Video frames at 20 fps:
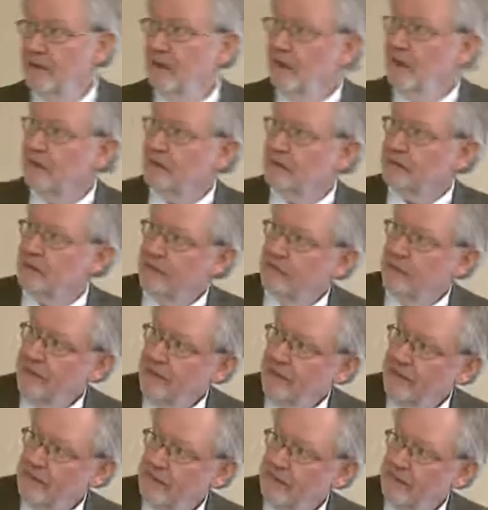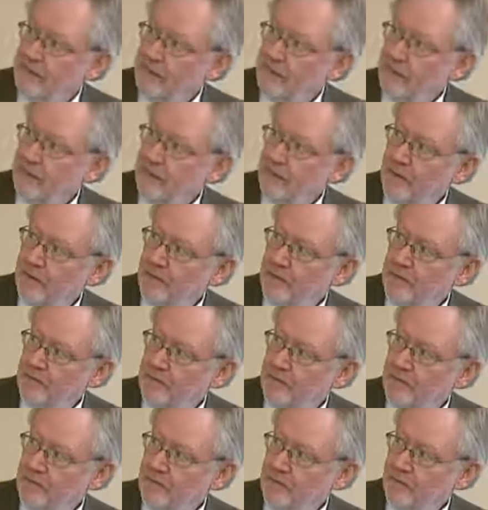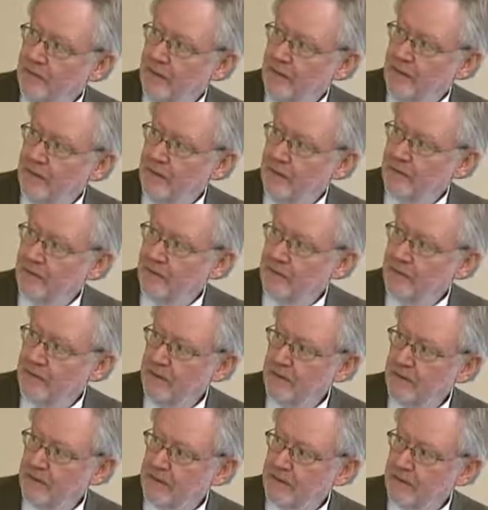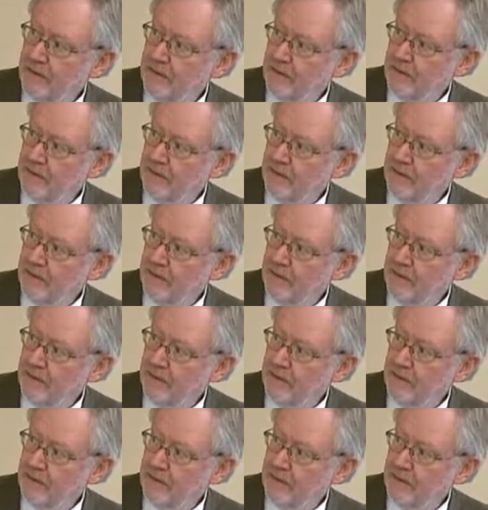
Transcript: So the 18 communities that ADF&G has done are